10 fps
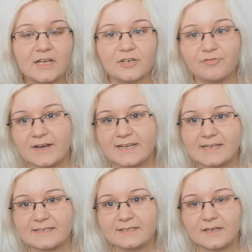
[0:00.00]

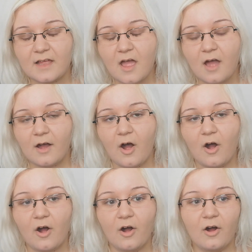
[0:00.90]
credit,
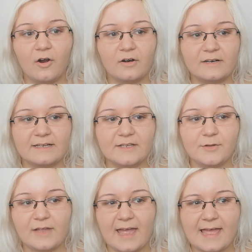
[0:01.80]
or
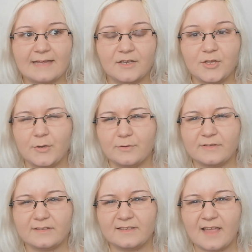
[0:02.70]
you can
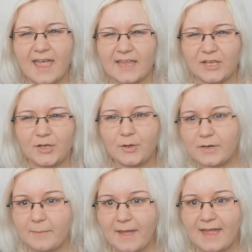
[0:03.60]
use the
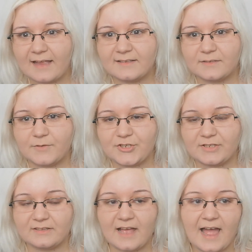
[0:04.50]
goodie bags, which
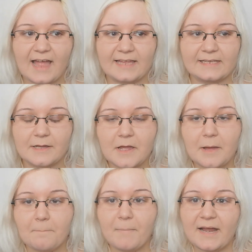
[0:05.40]
is like
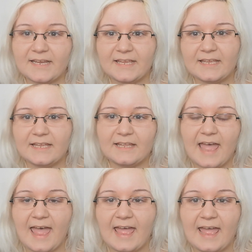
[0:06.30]
money
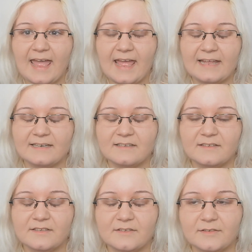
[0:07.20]

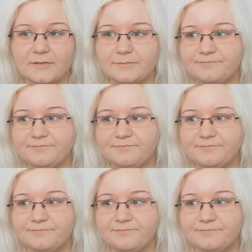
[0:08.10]
and